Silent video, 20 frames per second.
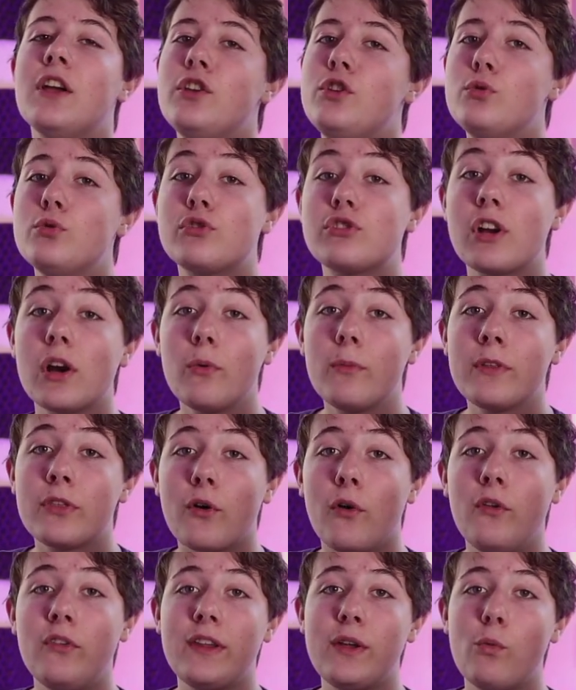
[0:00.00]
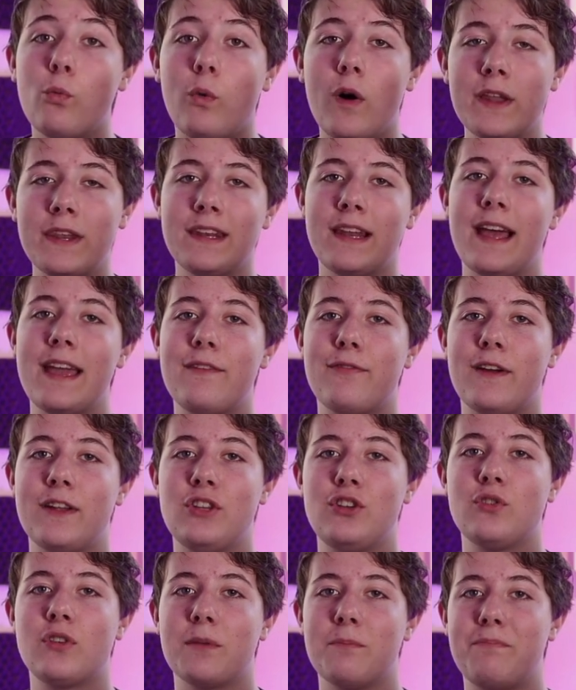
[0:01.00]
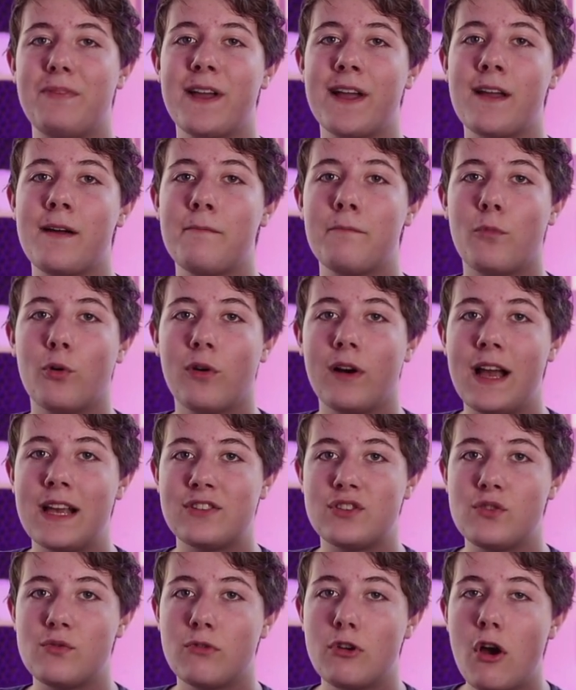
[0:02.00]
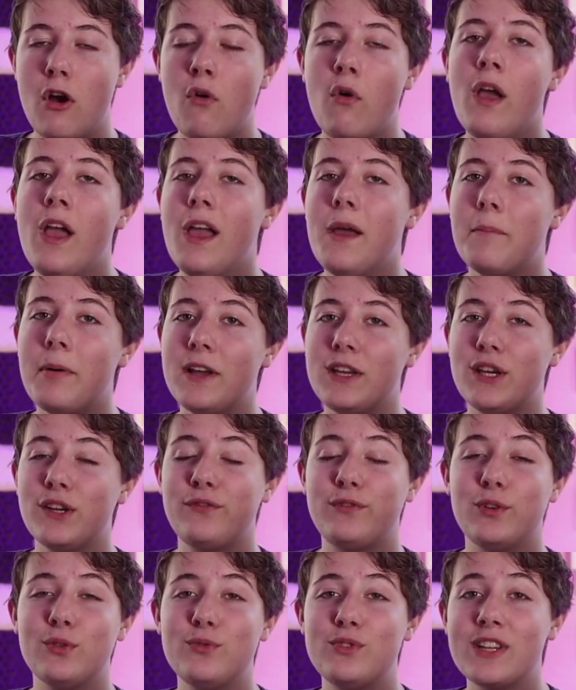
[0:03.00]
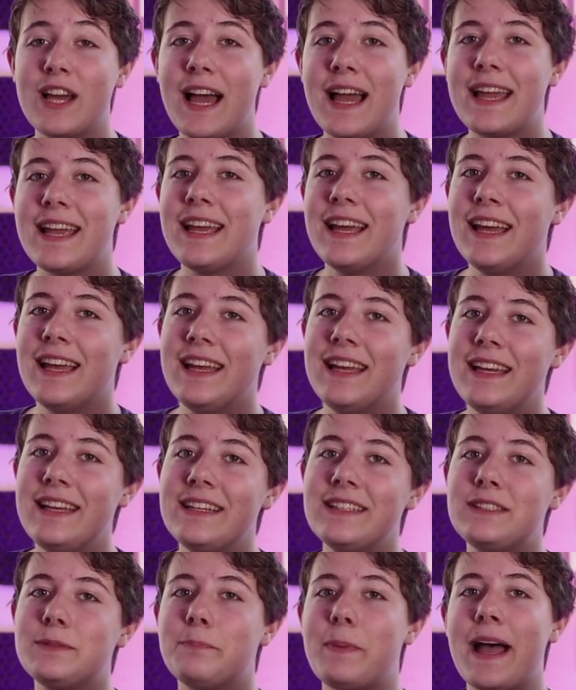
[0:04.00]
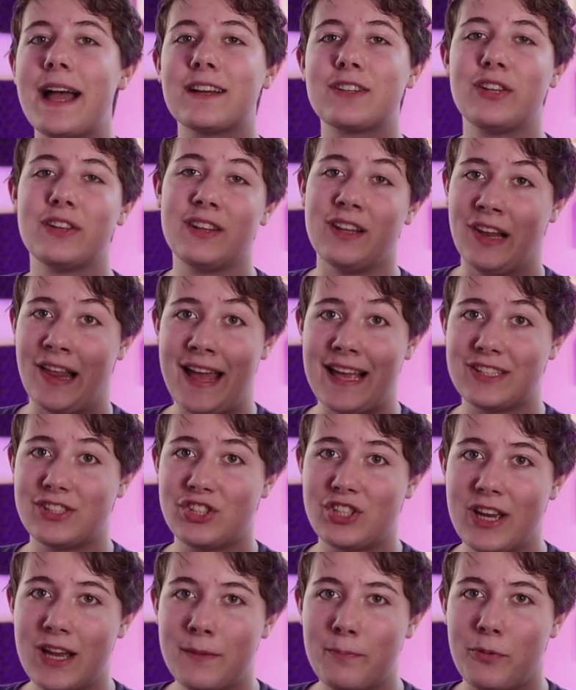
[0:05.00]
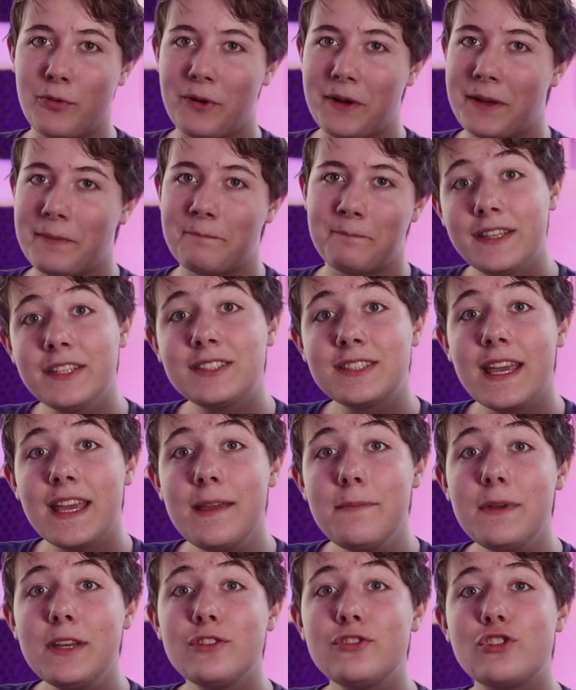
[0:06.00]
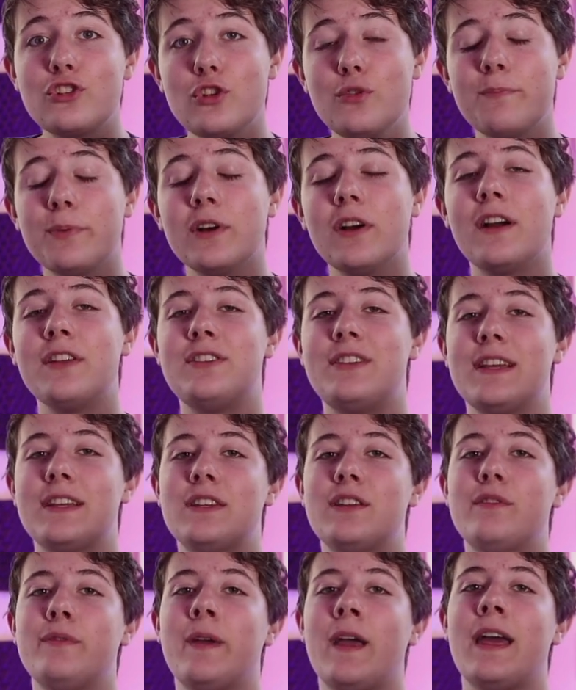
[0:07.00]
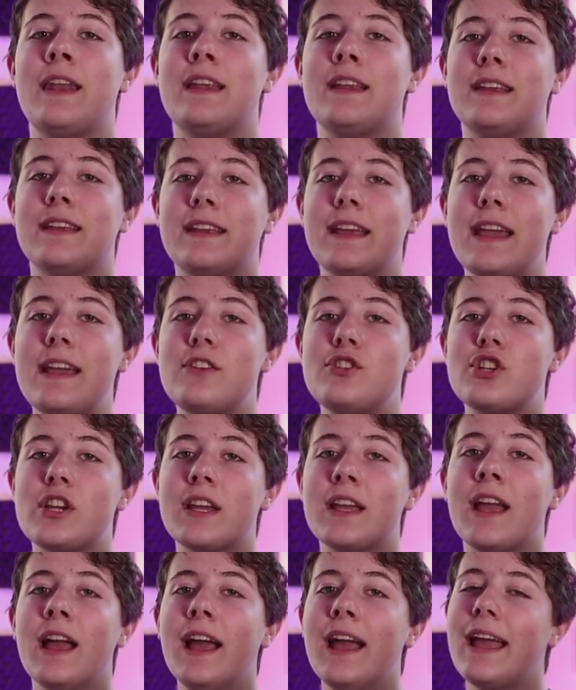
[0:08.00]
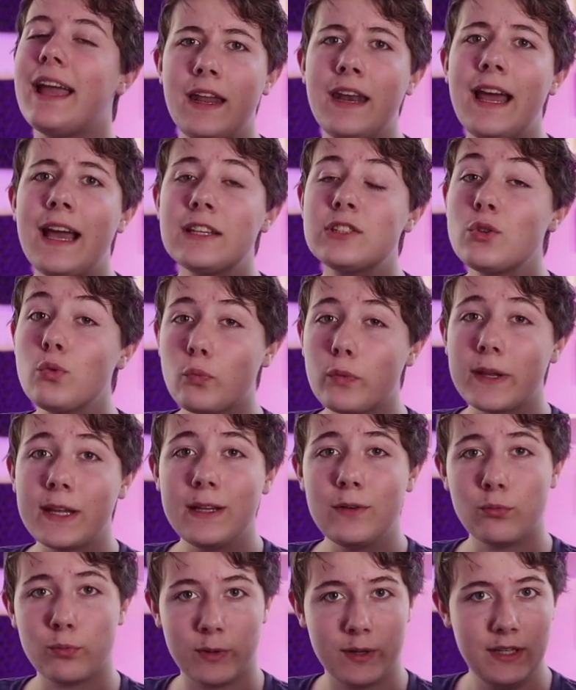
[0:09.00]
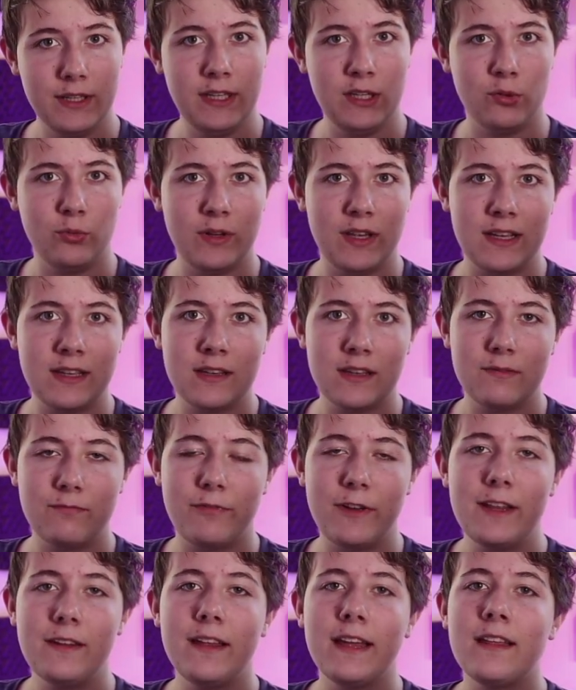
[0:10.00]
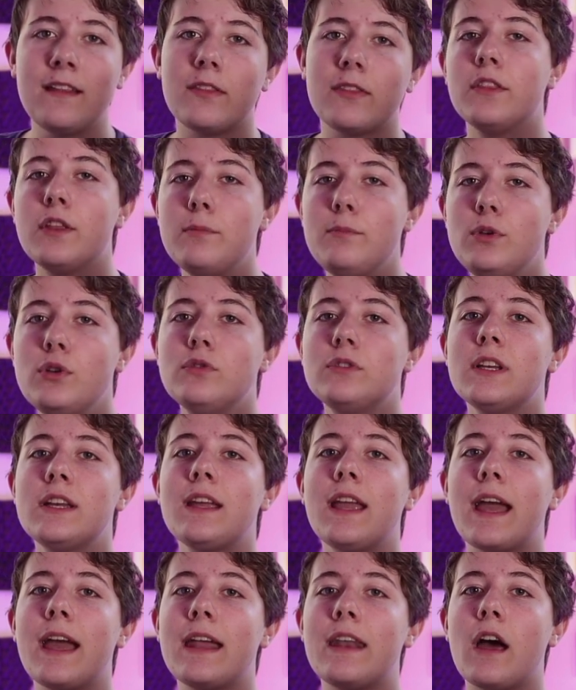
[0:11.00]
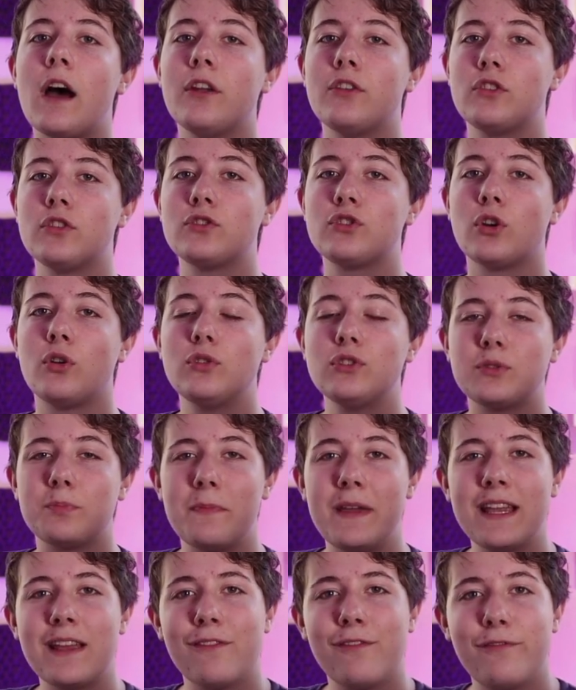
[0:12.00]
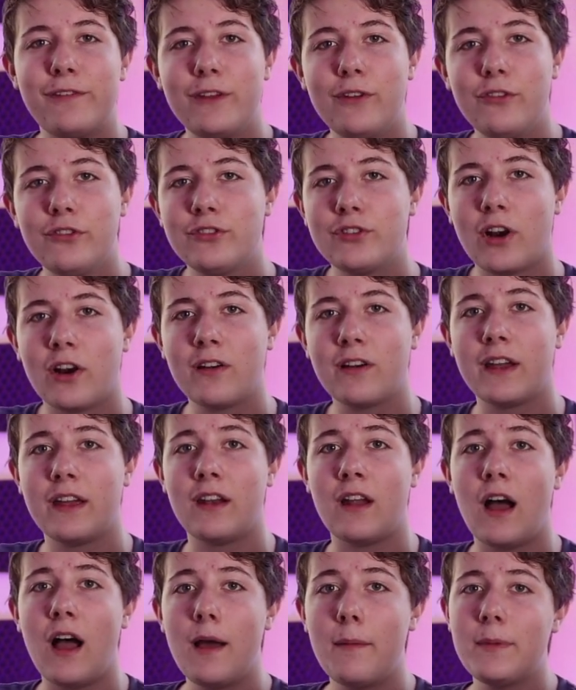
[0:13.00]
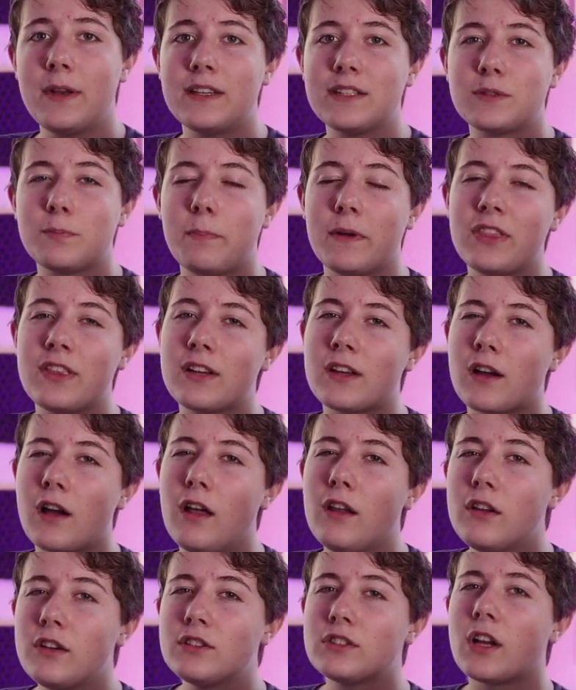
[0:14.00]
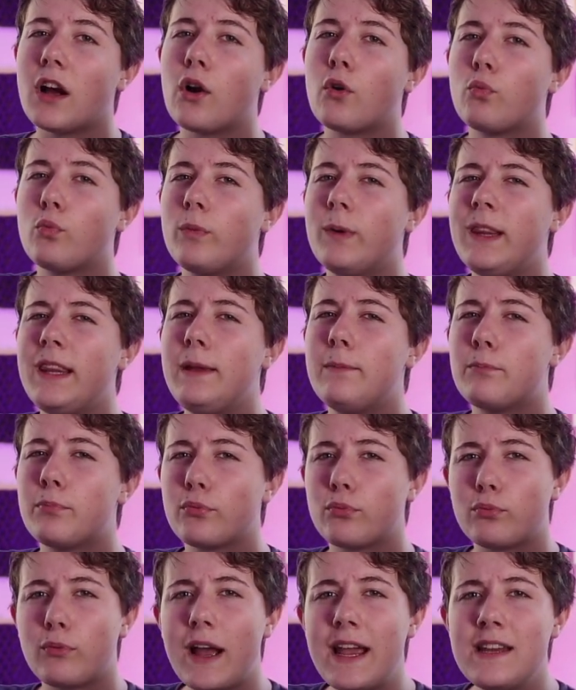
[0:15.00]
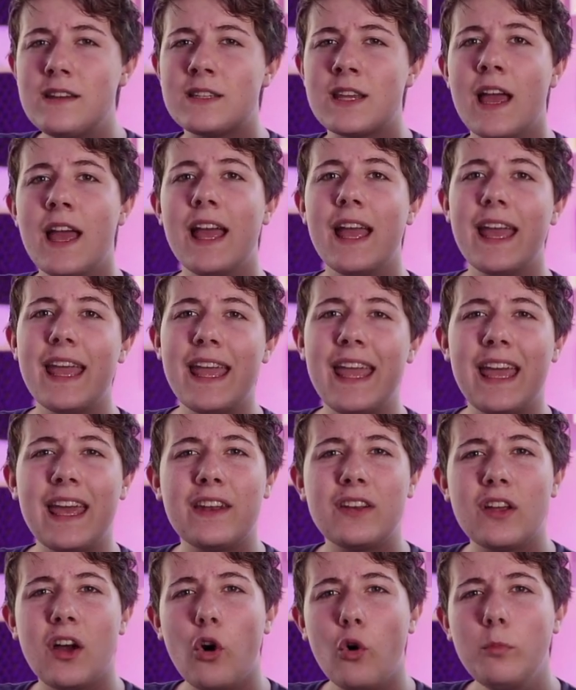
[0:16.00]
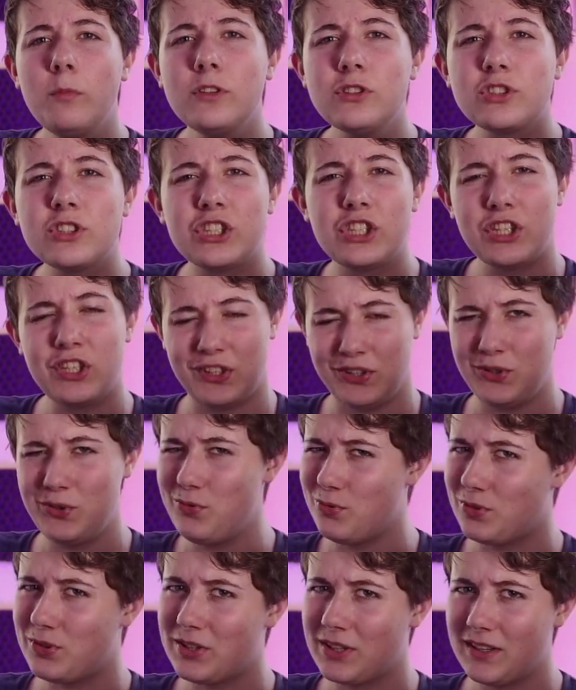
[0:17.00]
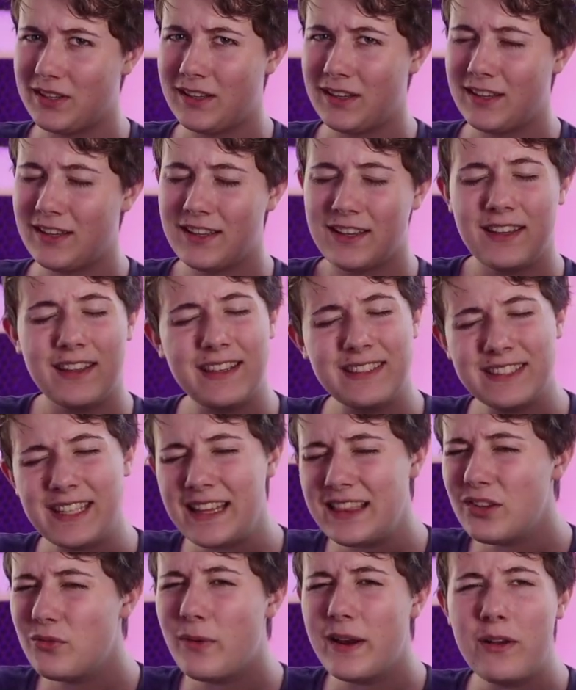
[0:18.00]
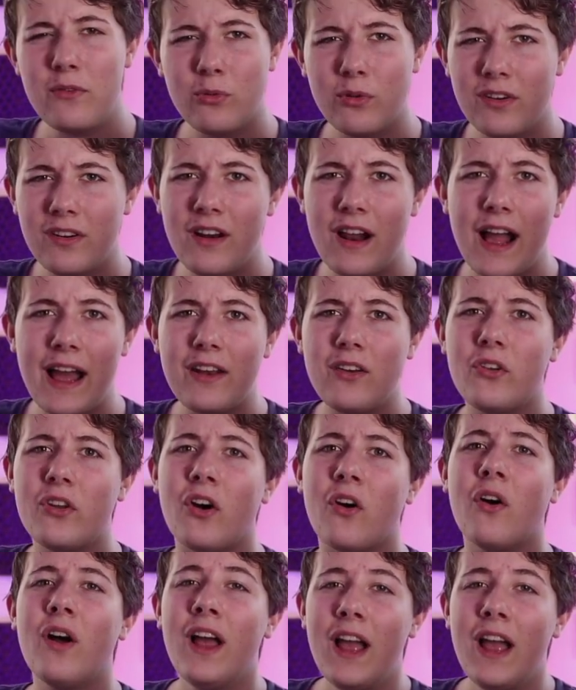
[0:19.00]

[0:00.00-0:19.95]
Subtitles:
You start with only one life and you can pick up more as you go, but if you die, it's back to the last checkpoint. This game is super addictive and engaging, and it has a really unique feeling. The music and undertones make it feel dark and ominous, but the colors are really bright and almost cute. Is that the right word? I don't know.